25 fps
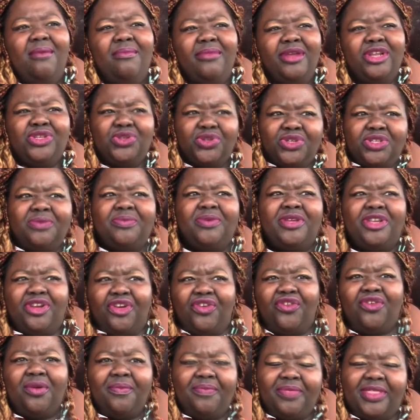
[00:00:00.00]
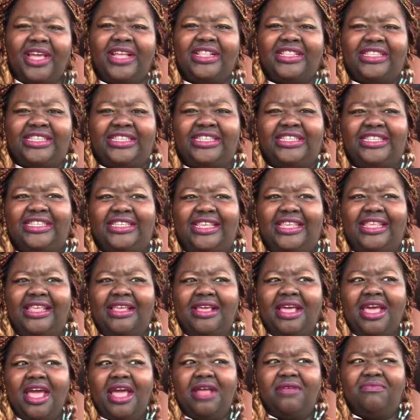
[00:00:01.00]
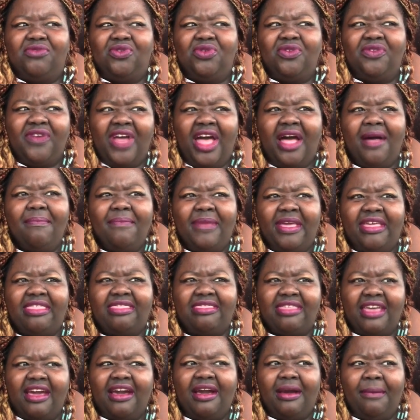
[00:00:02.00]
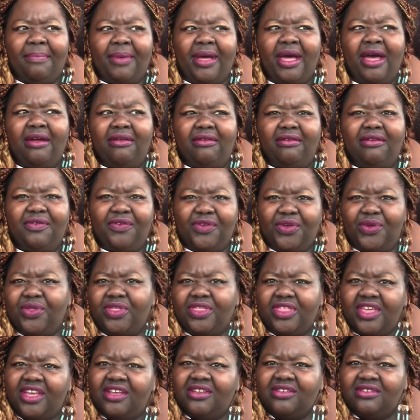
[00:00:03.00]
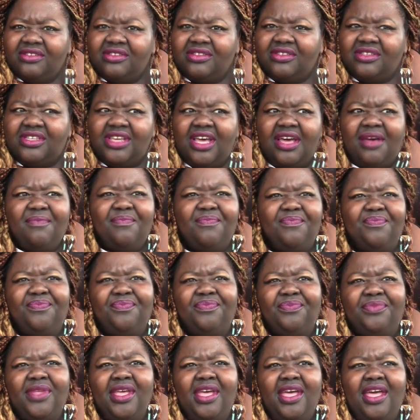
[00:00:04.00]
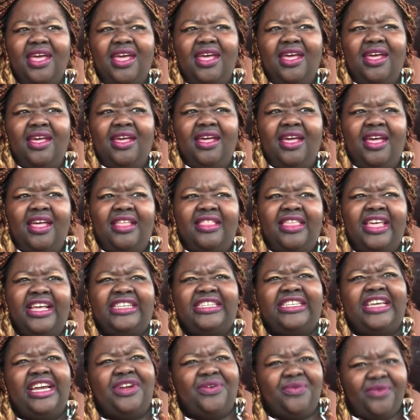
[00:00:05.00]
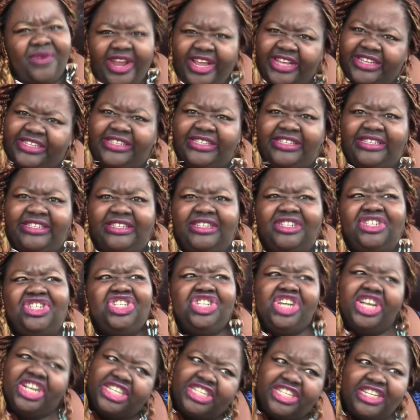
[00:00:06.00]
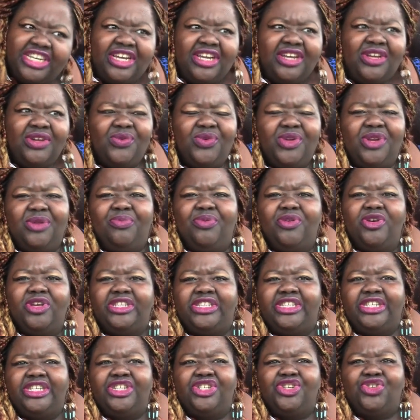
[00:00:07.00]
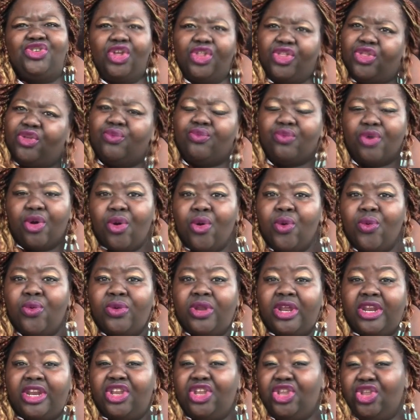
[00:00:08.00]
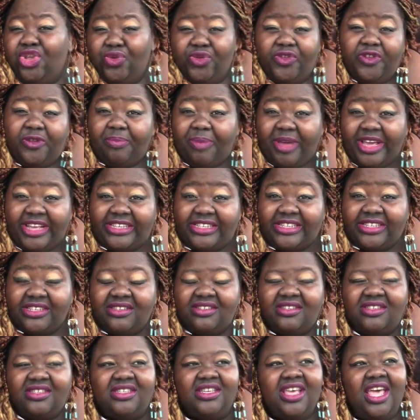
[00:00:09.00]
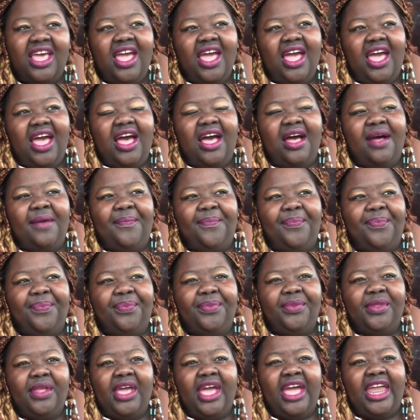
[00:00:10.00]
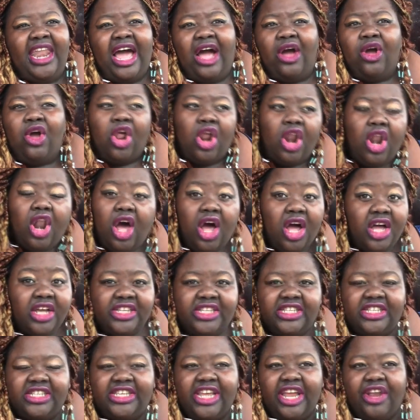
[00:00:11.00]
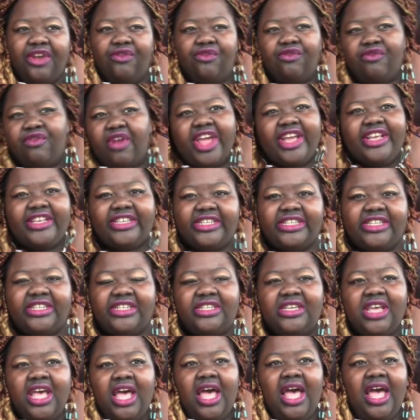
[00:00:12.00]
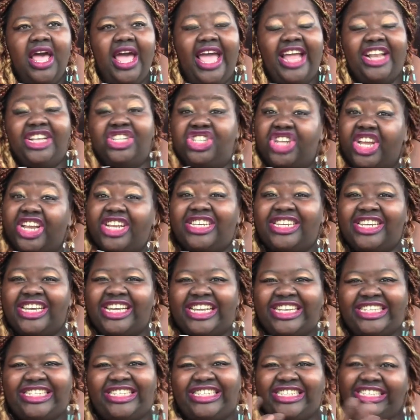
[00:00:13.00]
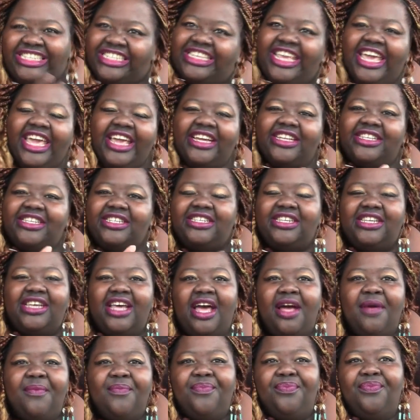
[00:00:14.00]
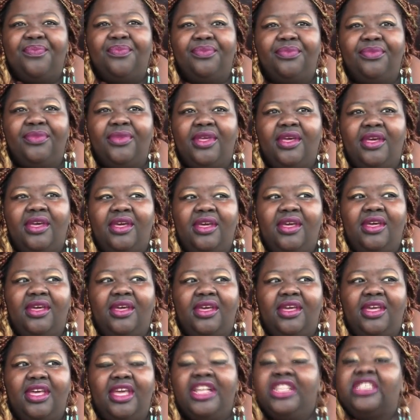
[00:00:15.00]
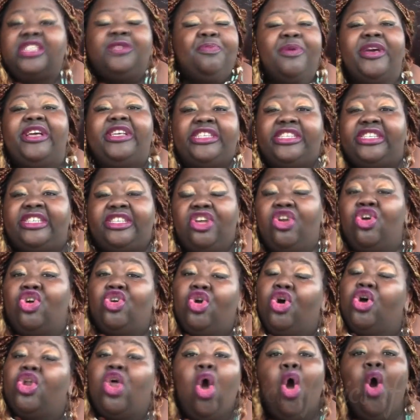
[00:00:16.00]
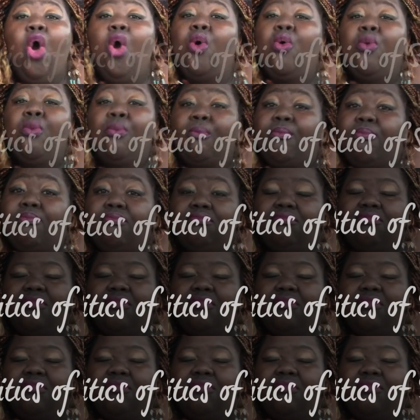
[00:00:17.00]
But it's also been a trip that's sort of helped me think about a few things. Things like race and gender when a person is on the road and in new spaces. And how class and race and gender intersect in spaces that are not home.